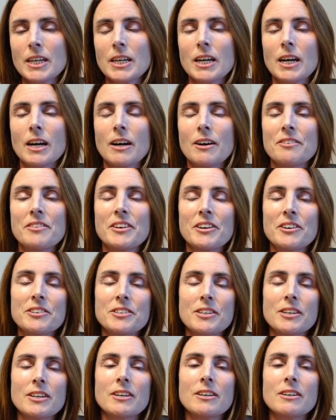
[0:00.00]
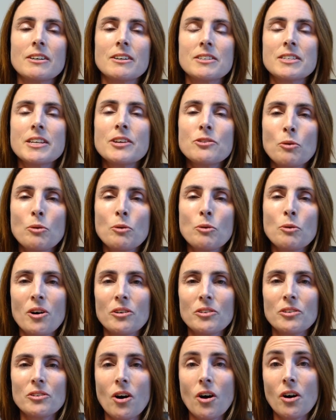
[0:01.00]
There's a syndrome
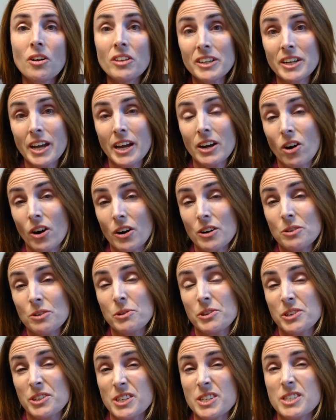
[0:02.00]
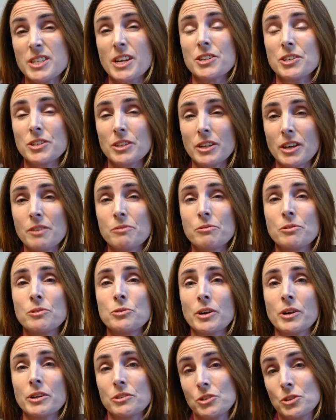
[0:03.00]
called holiday heart, which is essentially if you
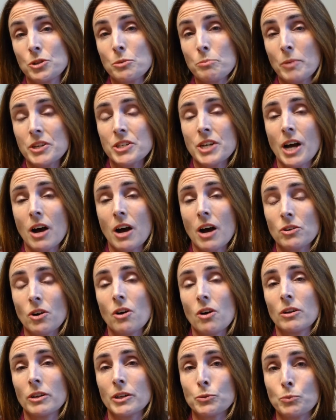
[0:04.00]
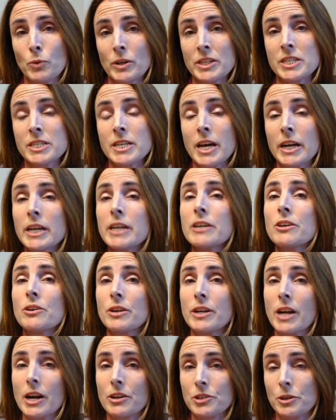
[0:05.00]
drink too much alcohol in one setting, you
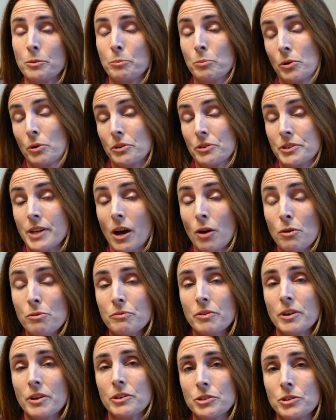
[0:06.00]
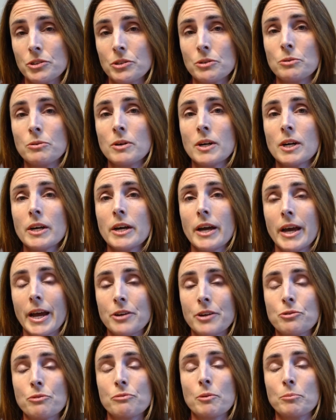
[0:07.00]
can actually put yourself into
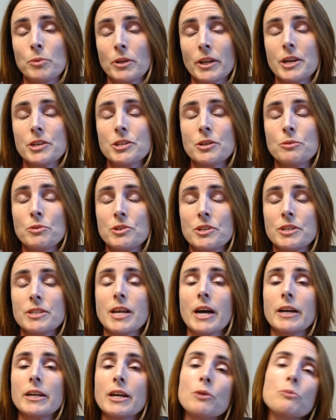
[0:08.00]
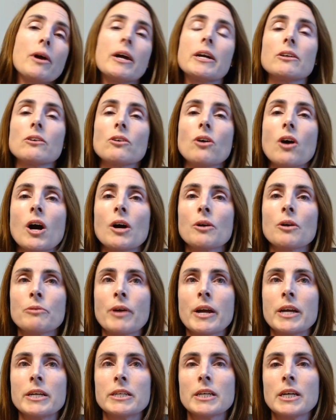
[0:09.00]
atrial fibrillation, which is that irregular heart
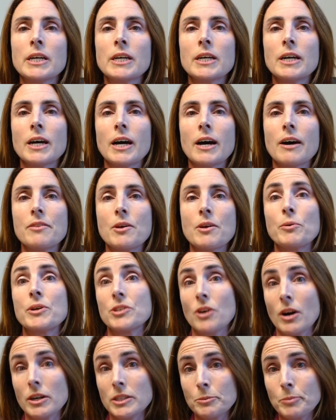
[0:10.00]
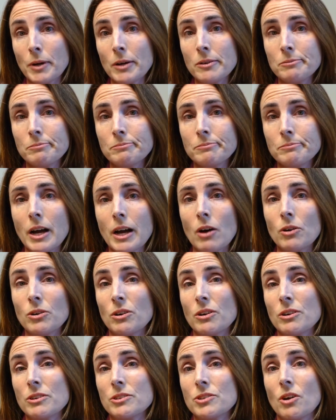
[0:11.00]
rate that we talked about.
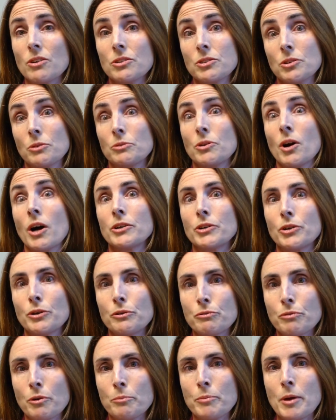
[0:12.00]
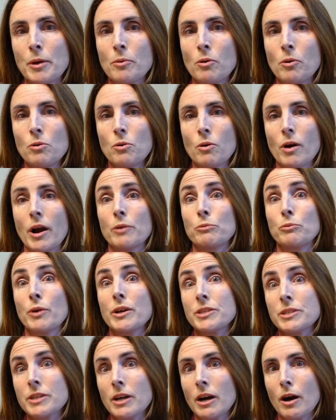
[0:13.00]
Alcohol is also not good for people who are at
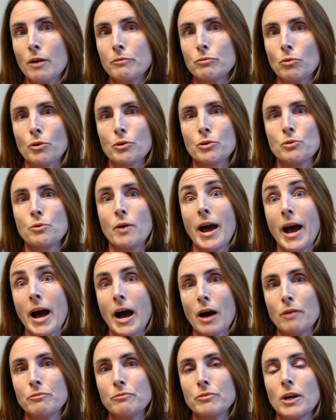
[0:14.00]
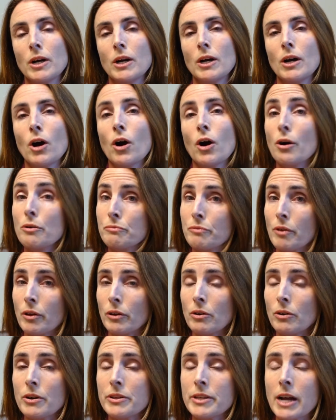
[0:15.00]
risk of or who have heart
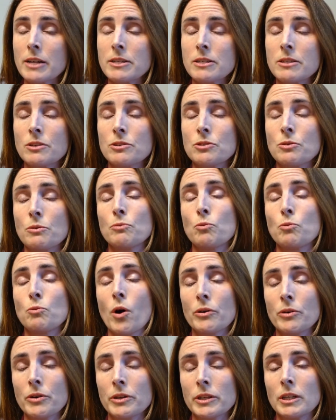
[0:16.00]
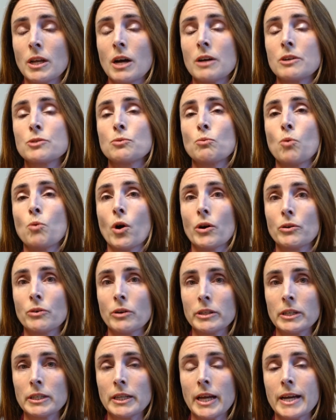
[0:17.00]
failure, and that's the sort of water on the lungs, water
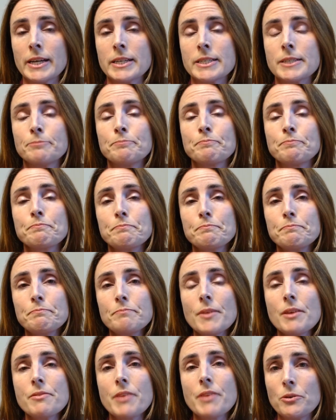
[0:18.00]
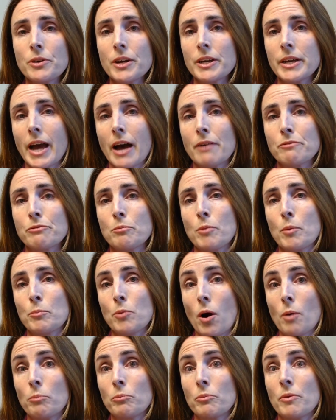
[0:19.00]
on the legs that you can get from a
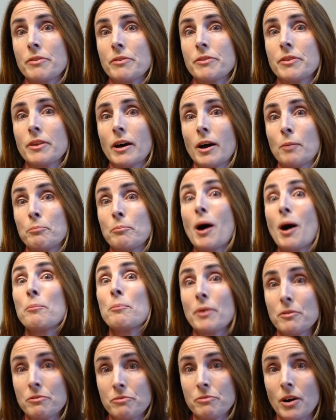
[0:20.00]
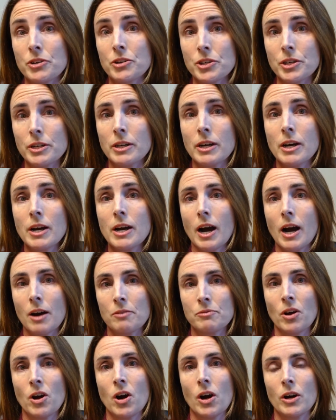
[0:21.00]
problem with pumping function
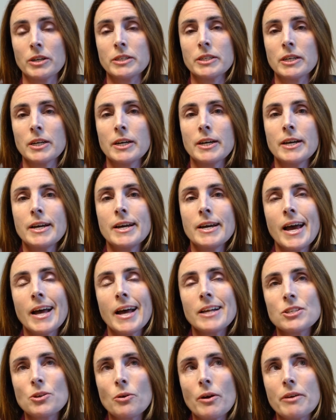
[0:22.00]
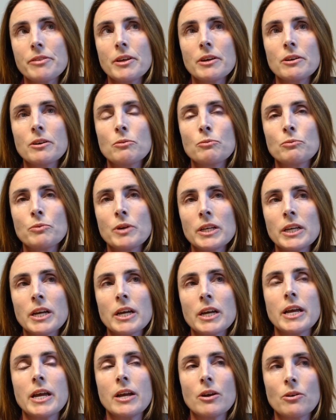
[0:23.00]
of the heart. And so I think really
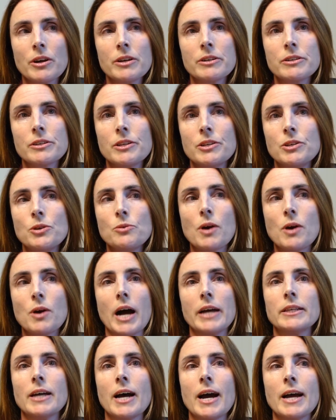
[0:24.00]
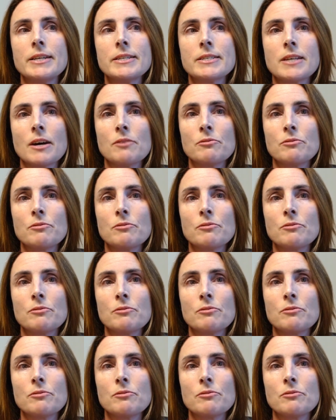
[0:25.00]
adhering to the new guidelines of